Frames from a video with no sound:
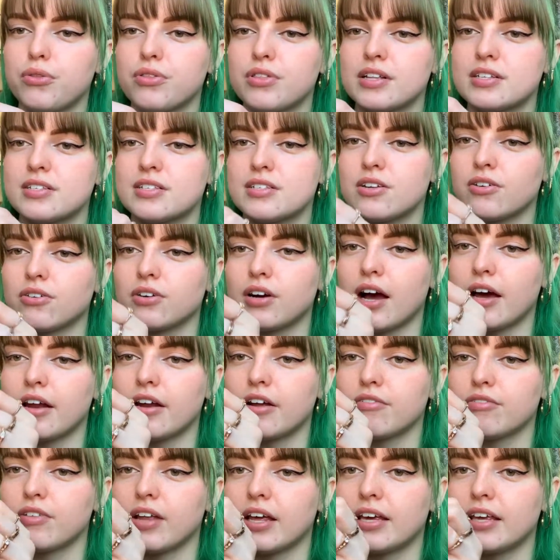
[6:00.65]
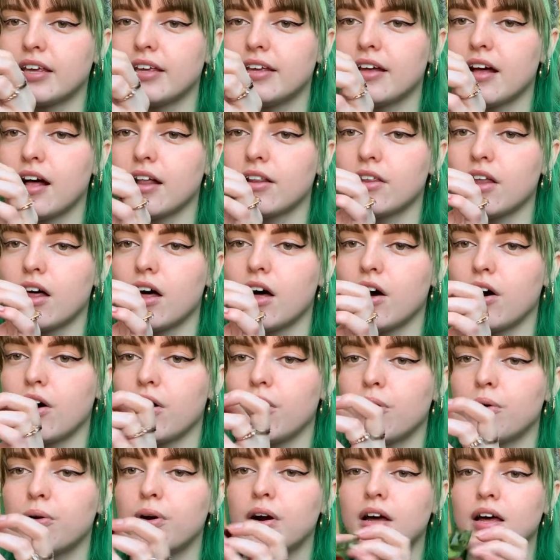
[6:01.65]
It's still kind of like
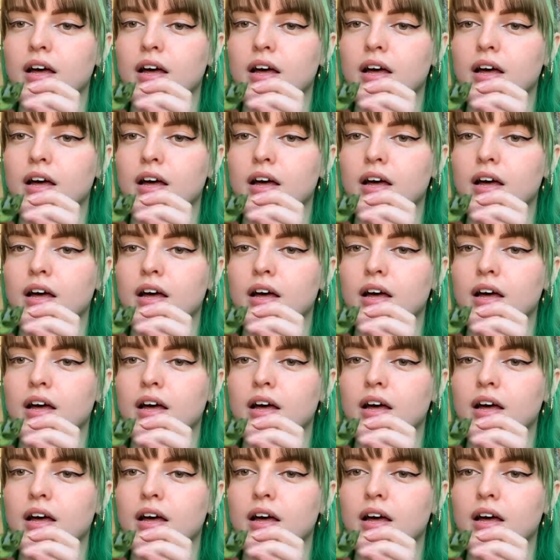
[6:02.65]
yellow,